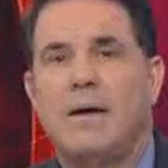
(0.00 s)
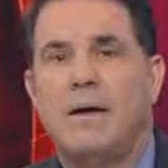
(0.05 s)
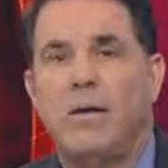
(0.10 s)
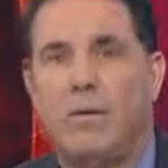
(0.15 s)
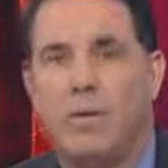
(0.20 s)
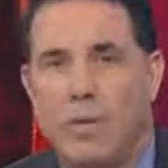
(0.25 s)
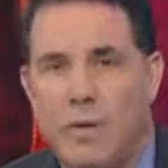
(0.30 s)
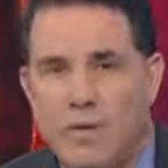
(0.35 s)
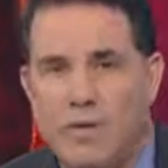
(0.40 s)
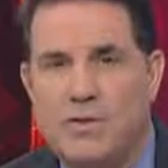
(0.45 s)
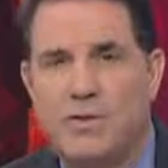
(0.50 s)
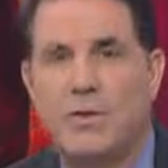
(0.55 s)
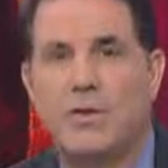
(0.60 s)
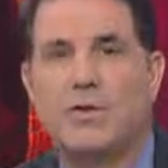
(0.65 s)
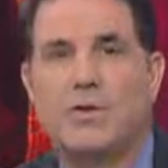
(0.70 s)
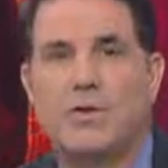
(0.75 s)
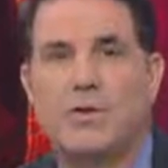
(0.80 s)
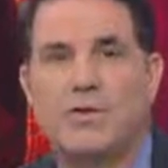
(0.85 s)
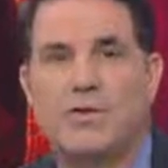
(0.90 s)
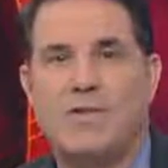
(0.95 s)

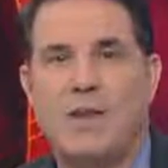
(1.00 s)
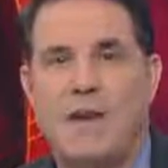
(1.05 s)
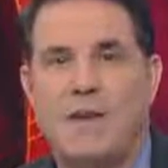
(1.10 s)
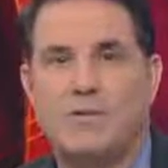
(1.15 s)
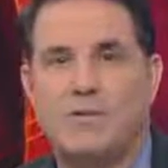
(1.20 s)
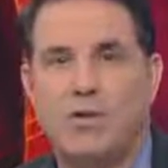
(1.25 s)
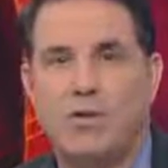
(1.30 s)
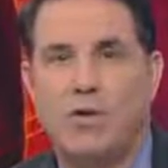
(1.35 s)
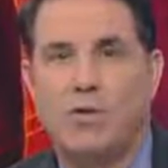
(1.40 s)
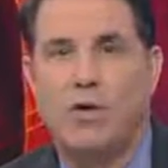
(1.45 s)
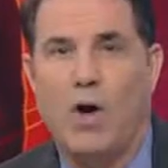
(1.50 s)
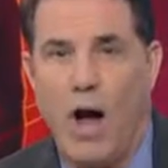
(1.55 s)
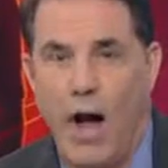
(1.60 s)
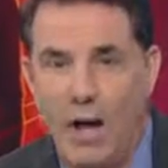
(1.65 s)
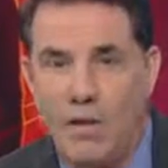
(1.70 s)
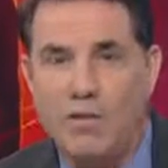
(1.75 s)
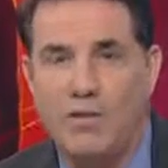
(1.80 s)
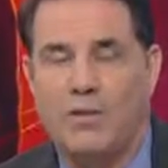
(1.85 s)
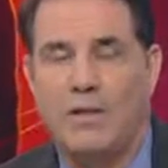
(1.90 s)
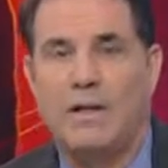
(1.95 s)
researchers have to
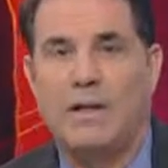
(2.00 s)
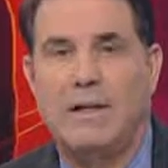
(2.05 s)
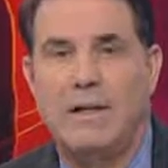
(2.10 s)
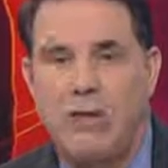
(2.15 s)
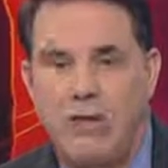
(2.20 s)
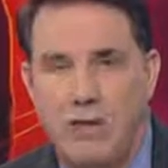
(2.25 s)
constantly